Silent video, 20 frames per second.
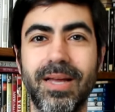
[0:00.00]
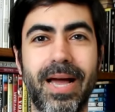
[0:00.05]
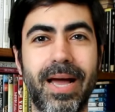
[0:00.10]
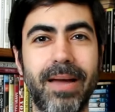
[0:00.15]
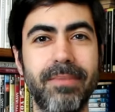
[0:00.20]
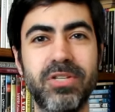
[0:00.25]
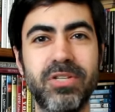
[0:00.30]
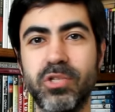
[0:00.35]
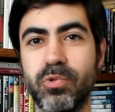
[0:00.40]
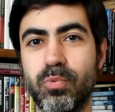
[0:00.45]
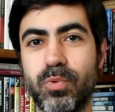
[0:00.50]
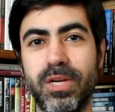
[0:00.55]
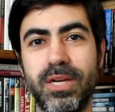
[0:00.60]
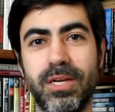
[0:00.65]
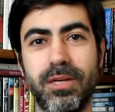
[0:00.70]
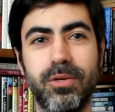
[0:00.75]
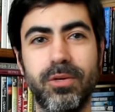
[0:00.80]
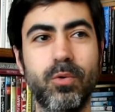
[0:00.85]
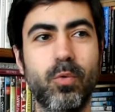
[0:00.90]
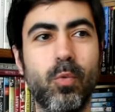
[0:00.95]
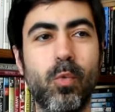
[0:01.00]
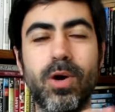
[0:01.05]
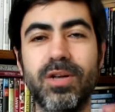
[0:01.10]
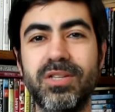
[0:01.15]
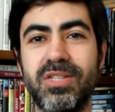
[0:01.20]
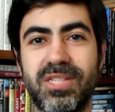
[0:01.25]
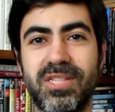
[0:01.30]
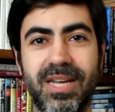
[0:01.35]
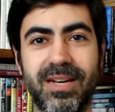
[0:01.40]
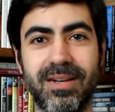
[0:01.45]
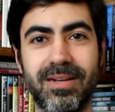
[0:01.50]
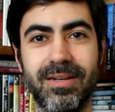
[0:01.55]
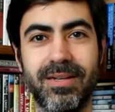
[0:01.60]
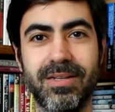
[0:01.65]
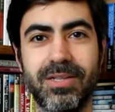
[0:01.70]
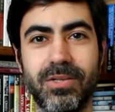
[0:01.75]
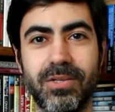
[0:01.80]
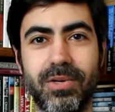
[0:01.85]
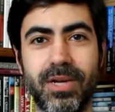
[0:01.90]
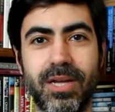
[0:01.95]
I'm just reading you one
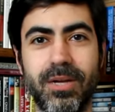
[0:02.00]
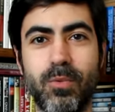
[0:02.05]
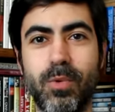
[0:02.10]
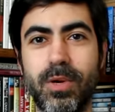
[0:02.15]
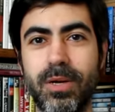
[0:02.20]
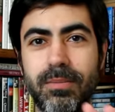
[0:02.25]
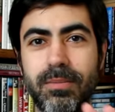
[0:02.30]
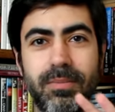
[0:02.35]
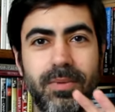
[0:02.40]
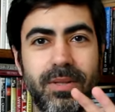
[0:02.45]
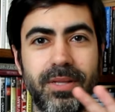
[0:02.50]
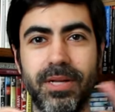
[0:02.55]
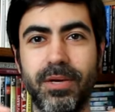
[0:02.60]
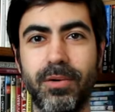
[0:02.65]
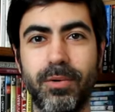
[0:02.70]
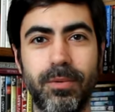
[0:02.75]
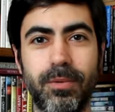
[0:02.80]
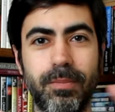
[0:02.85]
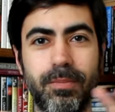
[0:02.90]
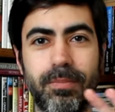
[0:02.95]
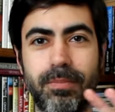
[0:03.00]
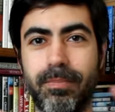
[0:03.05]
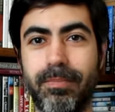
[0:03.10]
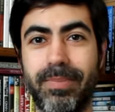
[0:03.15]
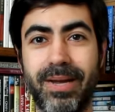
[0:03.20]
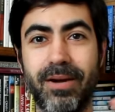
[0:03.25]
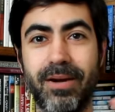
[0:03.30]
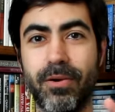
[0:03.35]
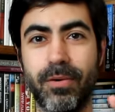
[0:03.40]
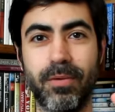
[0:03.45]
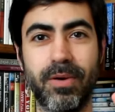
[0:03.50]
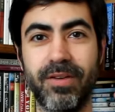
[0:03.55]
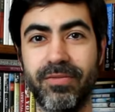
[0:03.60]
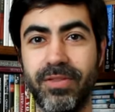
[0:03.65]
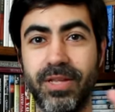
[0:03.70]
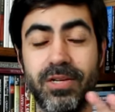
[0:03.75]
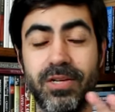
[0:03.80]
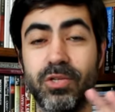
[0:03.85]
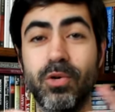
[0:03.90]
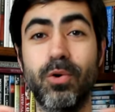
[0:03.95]
sentence, okay? One little paragraph
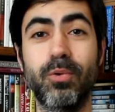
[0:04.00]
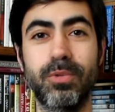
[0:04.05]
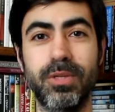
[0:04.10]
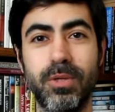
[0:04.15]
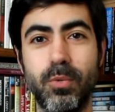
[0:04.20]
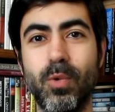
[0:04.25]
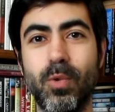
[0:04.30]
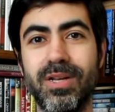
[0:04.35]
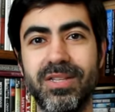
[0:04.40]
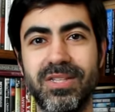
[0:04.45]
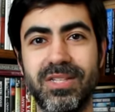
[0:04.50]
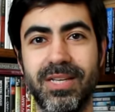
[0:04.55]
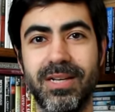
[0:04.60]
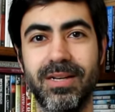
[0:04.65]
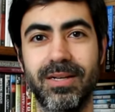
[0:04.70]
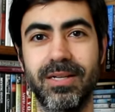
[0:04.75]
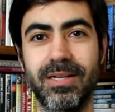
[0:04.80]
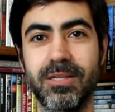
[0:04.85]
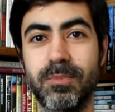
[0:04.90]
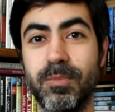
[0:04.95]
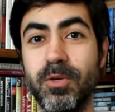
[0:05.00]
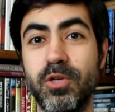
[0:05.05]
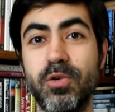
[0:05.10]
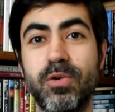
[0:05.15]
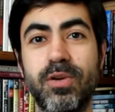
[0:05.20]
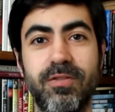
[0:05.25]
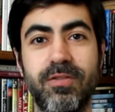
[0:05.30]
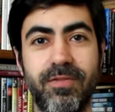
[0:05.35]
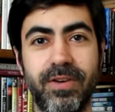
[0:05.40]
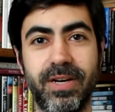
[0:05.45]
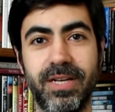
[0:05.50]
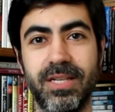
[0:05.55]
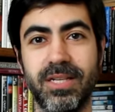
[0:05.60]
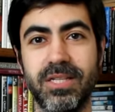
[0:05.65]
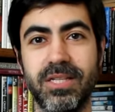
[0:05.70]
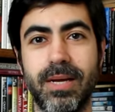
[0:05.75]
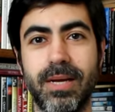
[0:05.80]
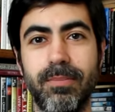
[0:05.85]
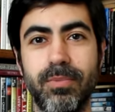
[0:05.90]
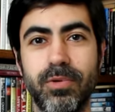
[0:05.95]
that is only one sentence, but you can find
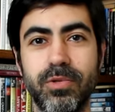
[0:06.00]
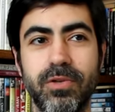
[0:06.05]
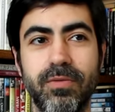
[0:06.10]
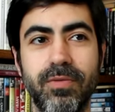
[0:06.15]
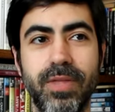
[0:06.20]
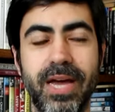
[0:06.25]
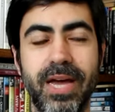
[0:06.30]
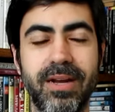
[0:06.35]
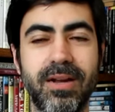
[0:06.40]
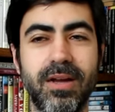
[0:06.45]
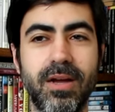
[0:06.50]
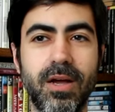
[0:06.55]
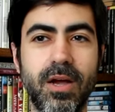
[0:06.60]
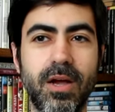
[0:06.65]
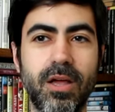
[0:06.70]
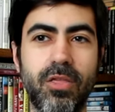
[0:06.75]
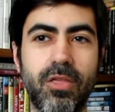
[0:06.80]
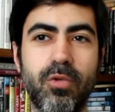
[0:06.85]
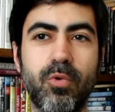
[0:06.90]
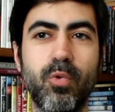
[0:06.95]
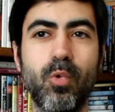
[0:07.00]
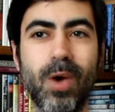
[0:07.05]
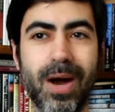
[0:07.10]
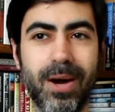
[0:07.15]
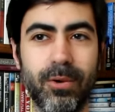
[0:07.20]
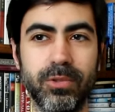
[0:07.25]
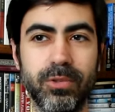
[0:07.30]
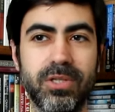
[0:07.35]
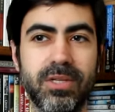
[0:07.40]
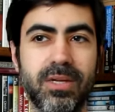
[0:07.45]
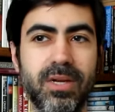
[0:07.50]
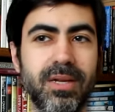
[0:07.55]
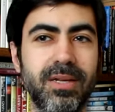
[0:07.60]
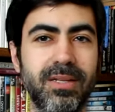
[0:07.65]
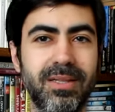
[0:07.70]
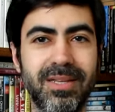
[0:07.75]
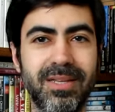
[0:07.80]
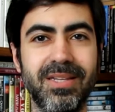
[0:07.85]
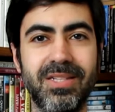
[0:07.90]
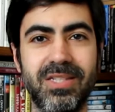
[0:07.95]
examples of that throughout
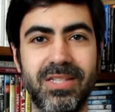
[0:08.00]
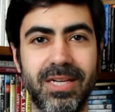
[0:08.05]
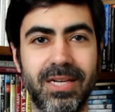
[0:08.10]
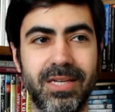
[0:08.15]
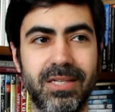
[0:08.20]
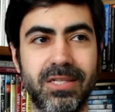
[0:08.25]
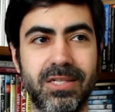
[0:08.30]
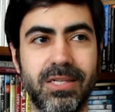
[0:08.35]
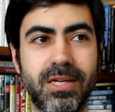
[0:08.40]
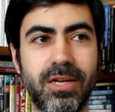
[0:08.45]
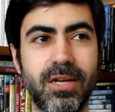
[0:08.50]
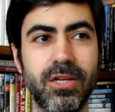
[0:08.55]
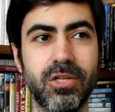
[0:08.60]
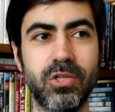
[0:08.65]
this text.